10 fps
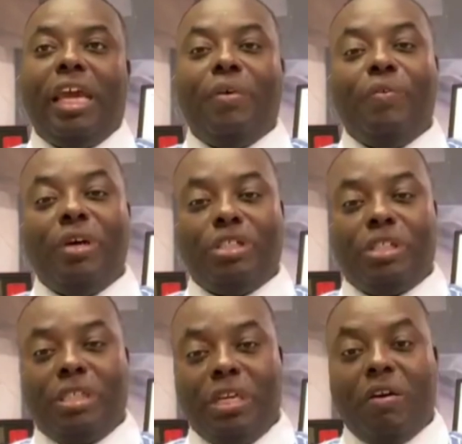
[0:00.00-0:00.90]
and
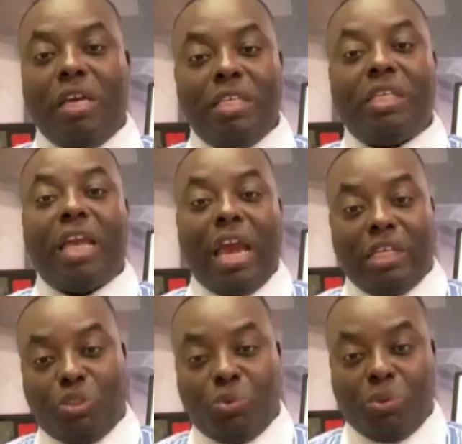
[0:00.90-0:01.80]
once there is an
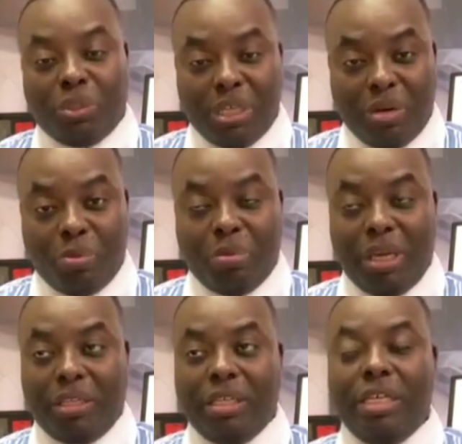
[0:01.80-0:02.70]
actual
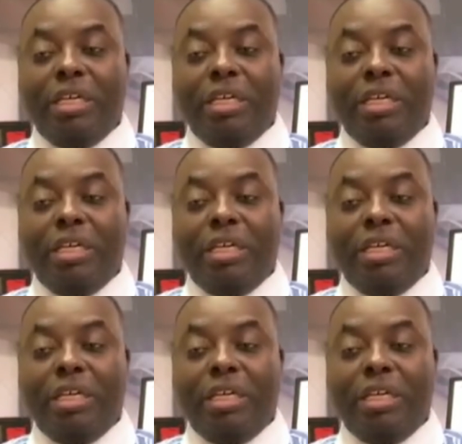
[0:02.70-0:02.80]
settlement,